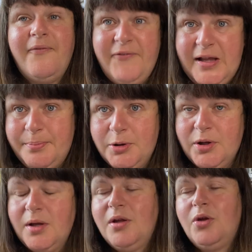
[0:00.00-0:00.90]

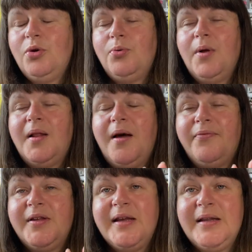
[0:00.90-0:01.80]
Facebook, you will have
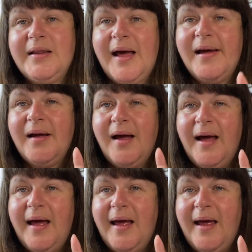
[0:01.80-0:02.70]
seen that
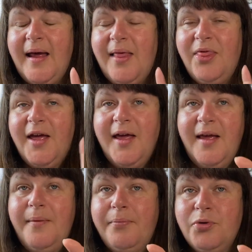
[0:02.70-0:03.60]

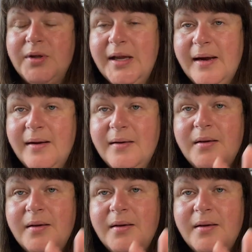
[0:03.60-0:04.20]
the protea